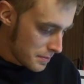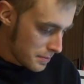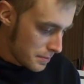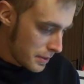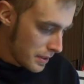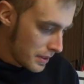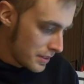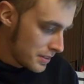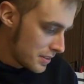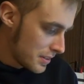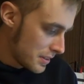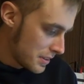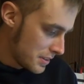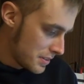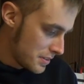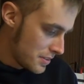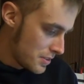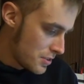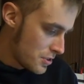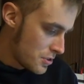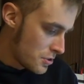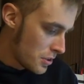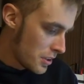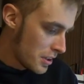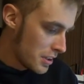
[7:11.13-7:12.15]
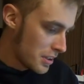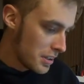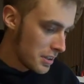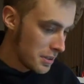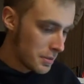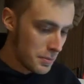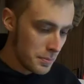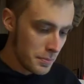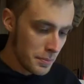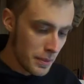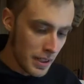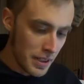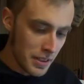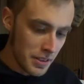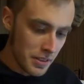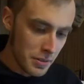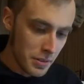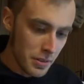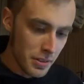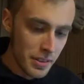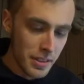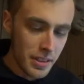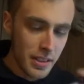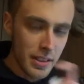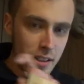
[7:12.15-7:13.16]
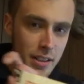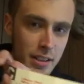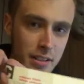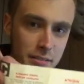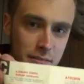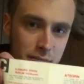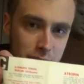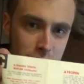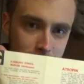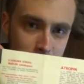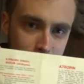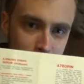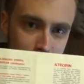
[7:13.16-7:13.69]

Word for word: basic training manual here.